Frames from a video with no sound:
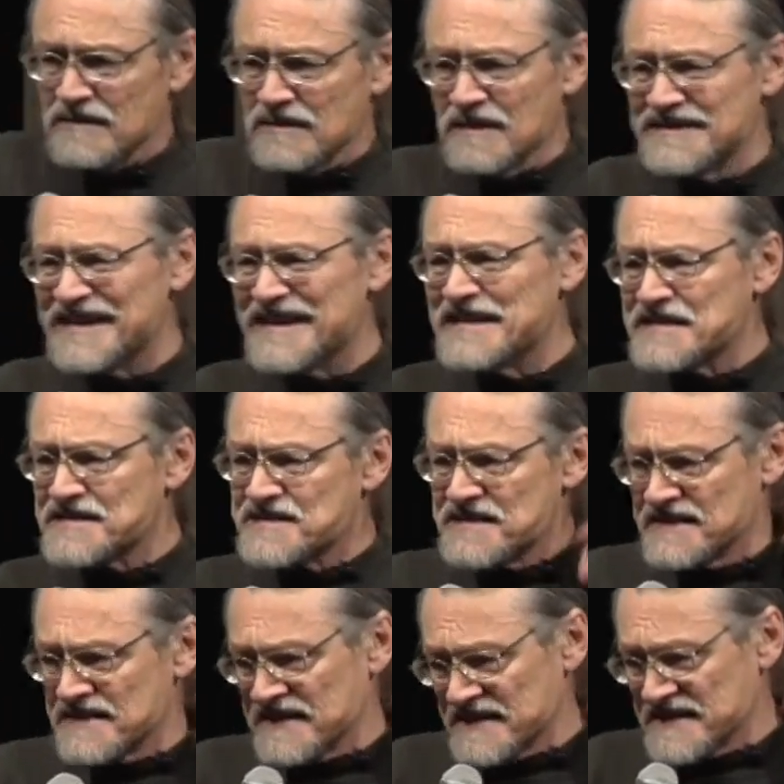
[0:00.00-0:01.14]
Adidas
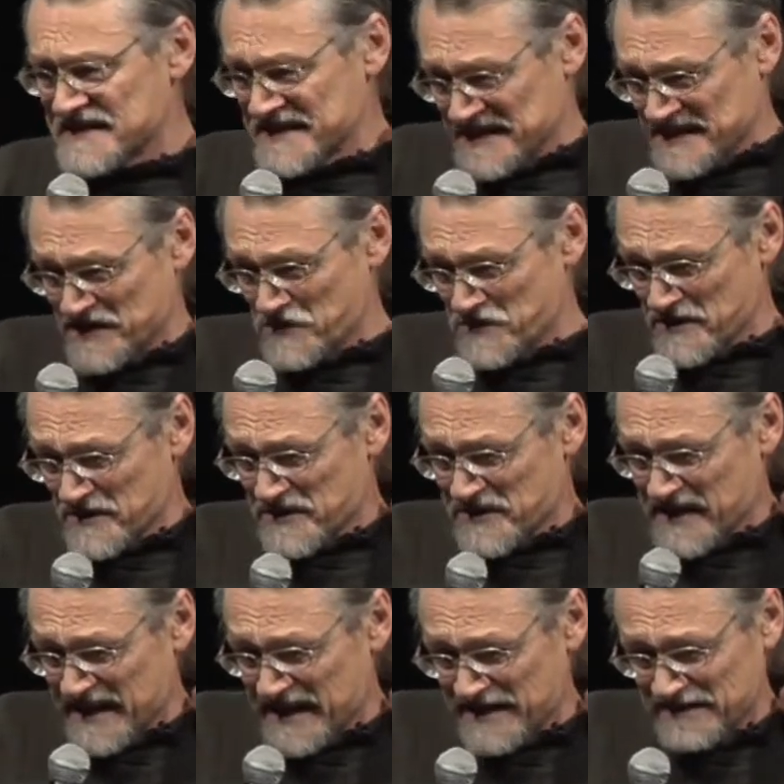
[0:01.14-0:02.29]
didn't exist, you
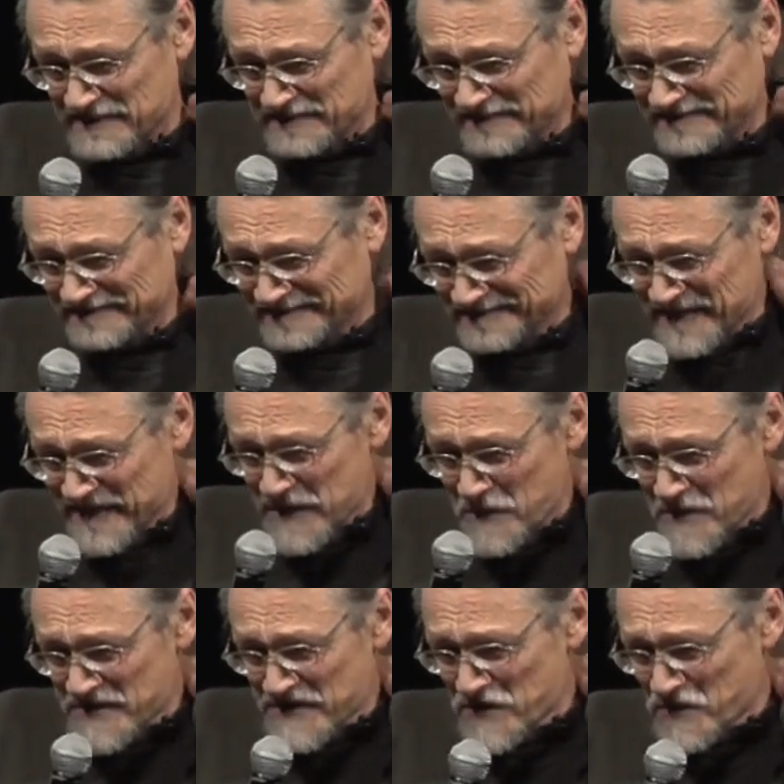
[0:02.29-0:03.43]
understand. There
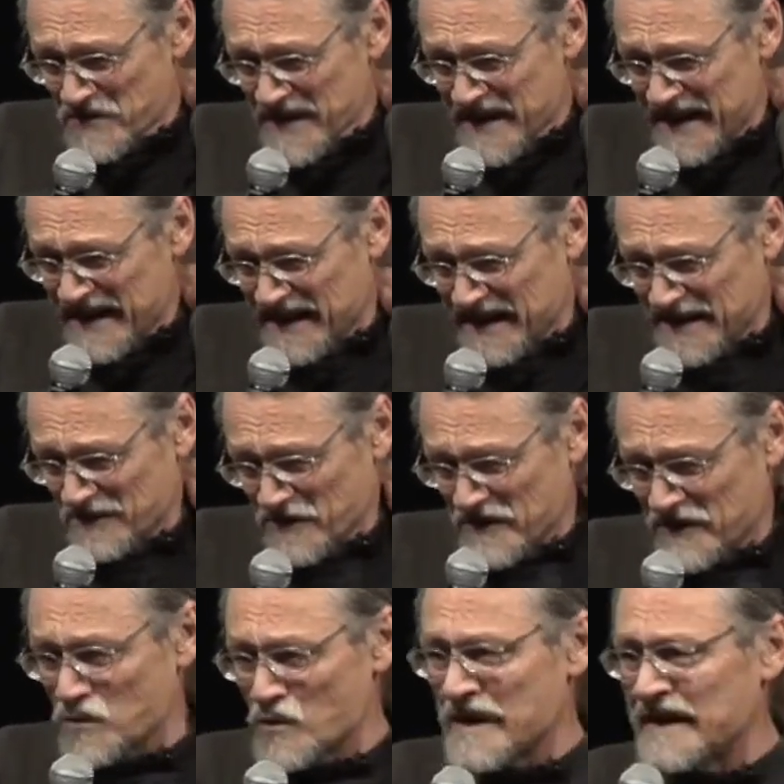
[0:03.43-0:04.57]
was no Nike
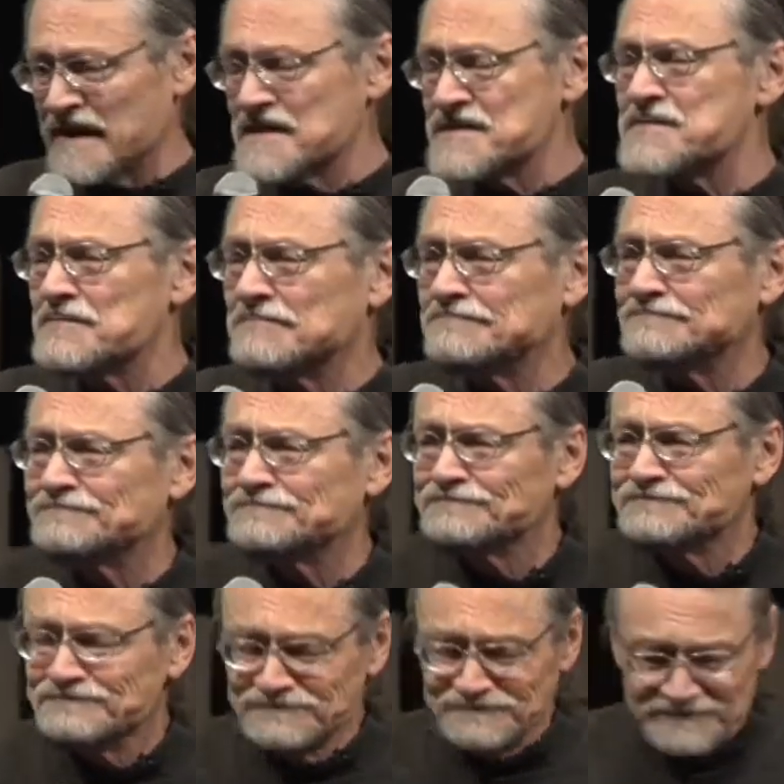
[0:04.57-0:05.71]
with wings.
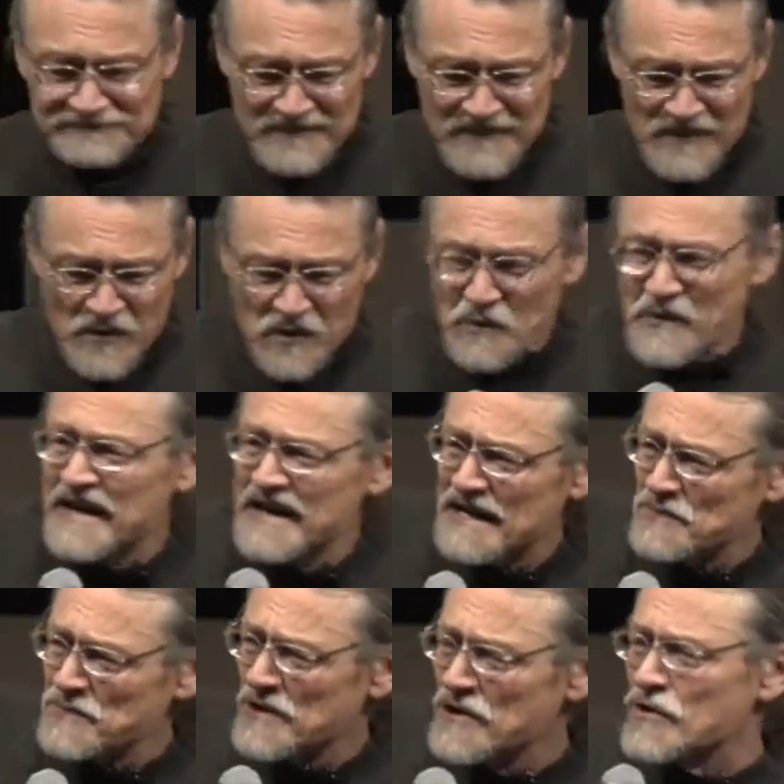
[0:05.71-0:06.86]
What we
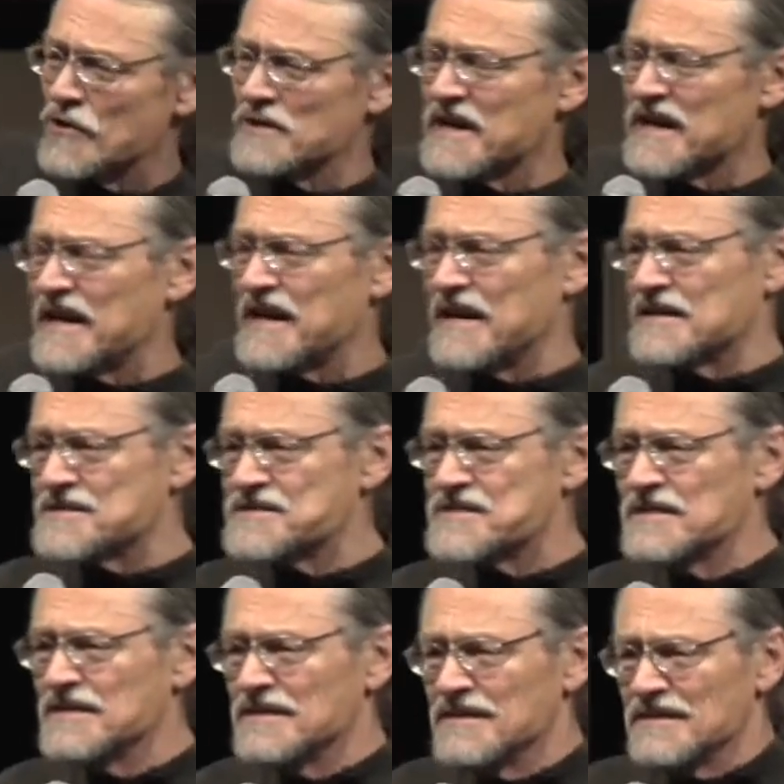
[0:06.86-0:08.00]
had were called Keds,
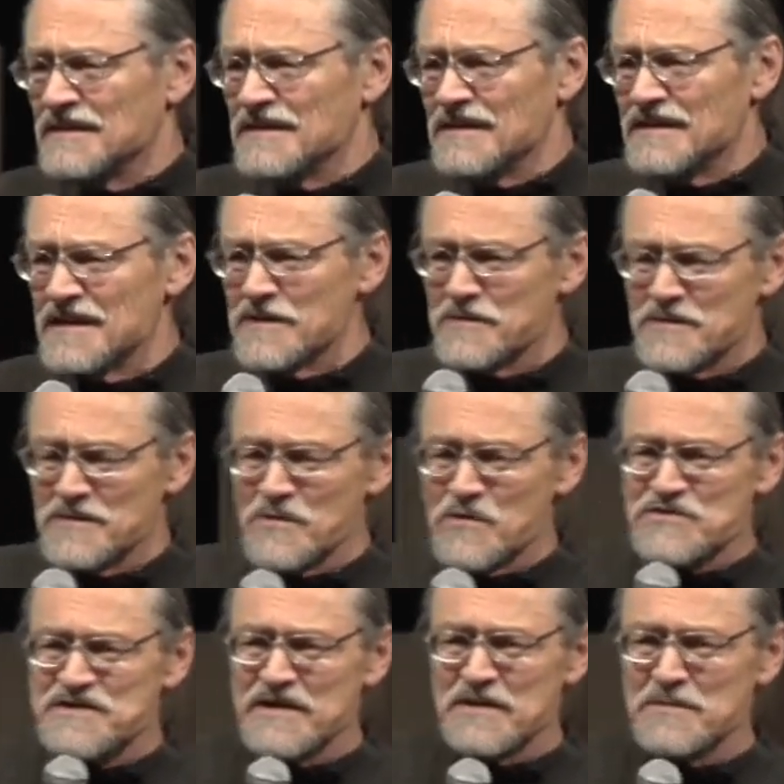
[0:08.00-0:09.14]
and they were the
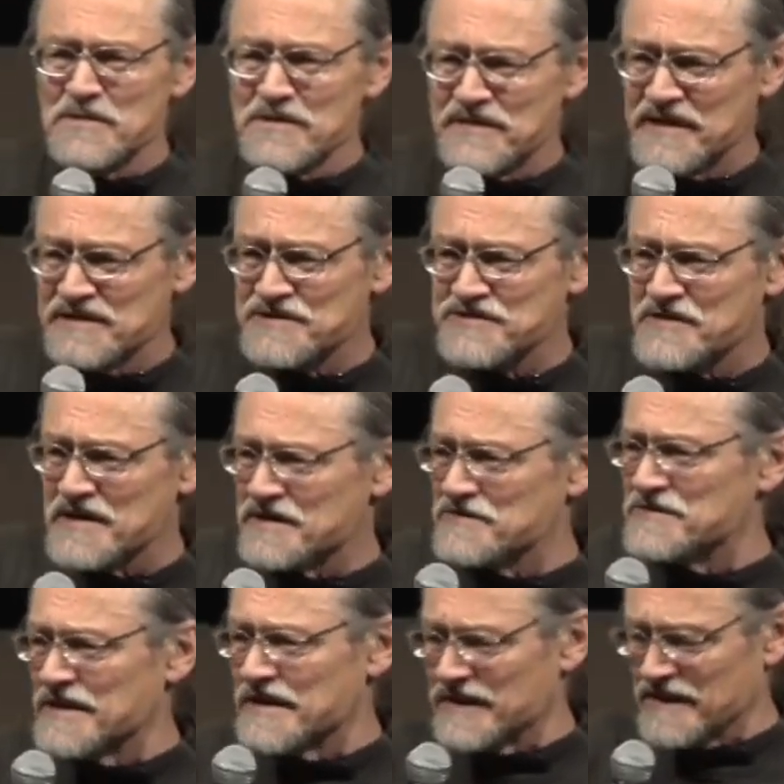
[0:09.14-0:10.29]
most terrible thing to try to
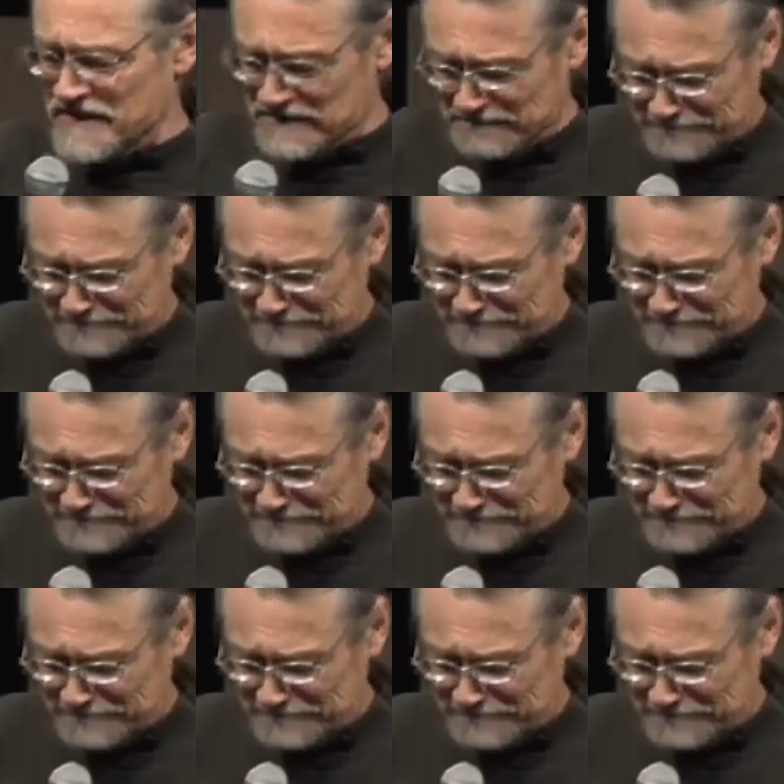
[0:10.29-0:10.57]
run in.